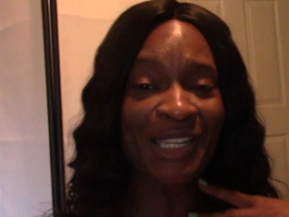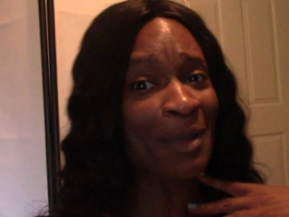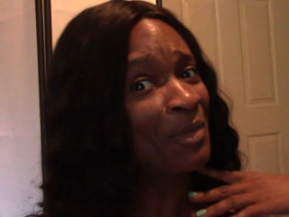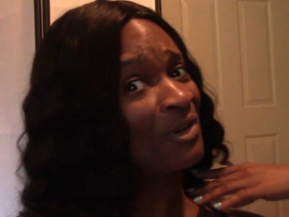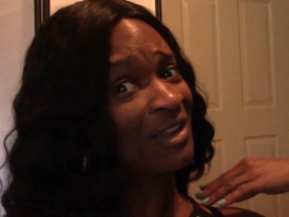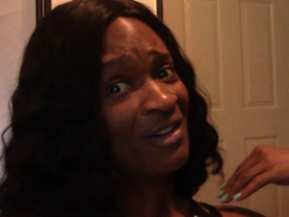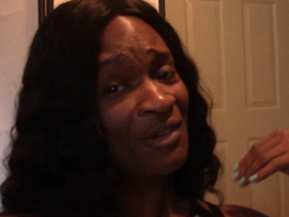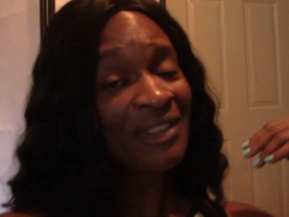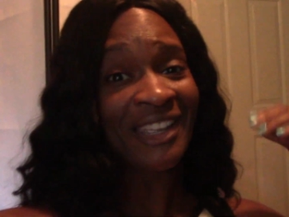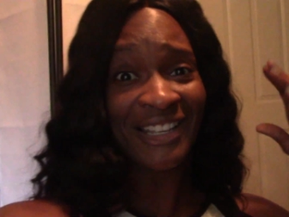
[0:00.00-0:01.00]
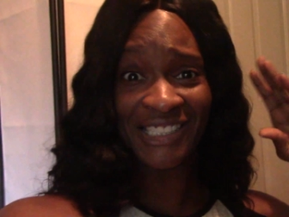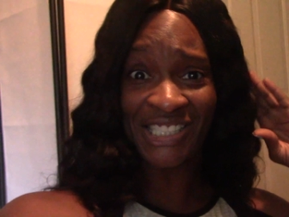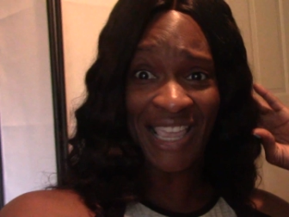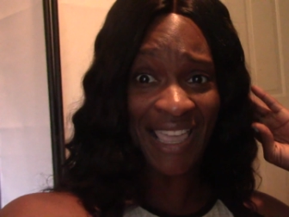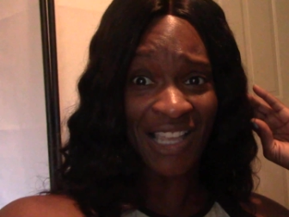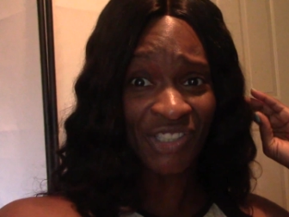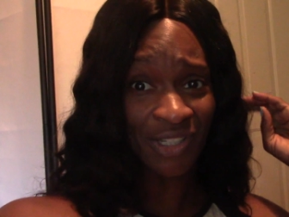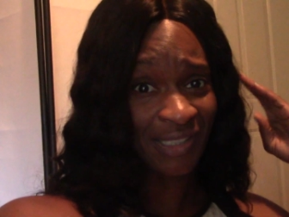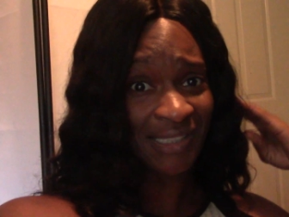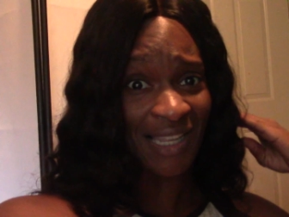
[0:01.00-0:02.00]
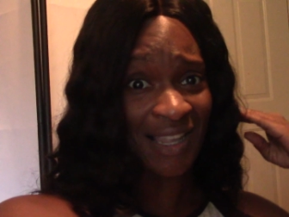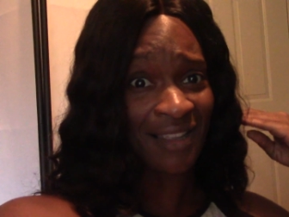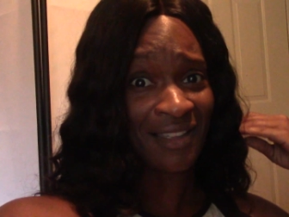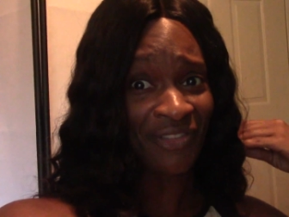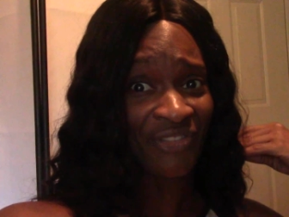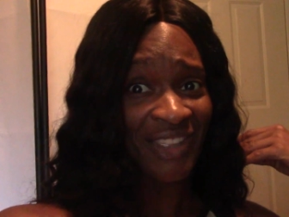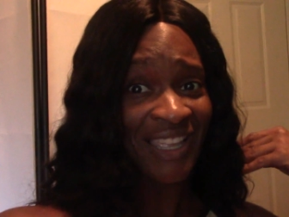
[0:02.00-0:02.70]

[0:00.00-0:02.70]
I'm going to go over there this and check so out your stuff.